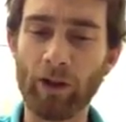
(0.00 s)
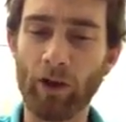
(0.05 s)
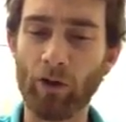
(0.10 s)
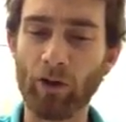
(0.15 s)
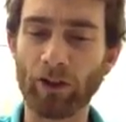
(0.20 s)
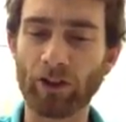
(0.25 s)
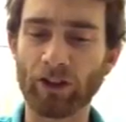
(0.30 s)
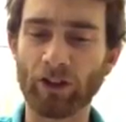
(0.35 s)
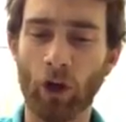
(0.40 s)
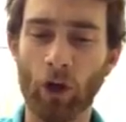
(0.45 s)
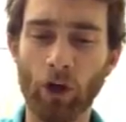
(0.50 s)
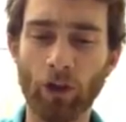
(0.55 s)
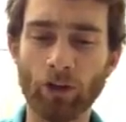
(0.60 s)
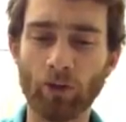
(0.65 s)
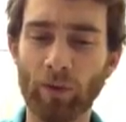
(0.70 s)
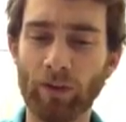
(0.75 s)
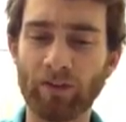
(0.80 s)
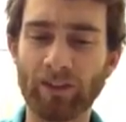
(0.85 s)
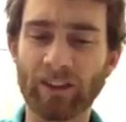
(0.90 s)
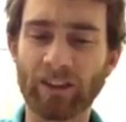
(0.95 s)
and all the
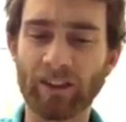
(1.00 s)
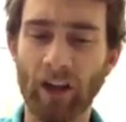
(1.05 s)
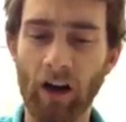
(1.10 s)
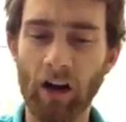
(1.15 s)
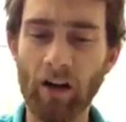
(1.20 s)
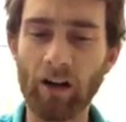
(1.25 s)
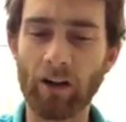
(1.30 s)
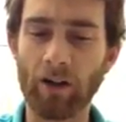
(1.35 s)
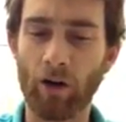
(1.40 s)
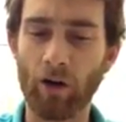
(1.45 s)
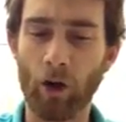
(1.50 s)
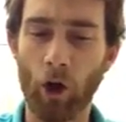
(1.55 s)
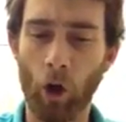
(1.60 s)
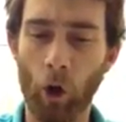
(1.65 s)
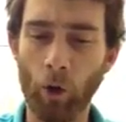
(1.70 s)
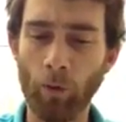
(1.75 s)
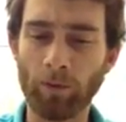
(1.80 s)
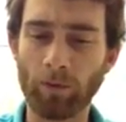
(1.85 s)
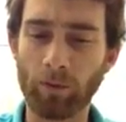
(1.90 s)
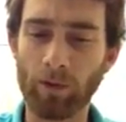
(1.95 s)
songs we've sung, and all the
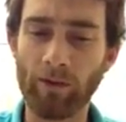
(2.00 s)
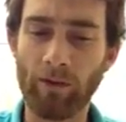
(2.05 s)
hopes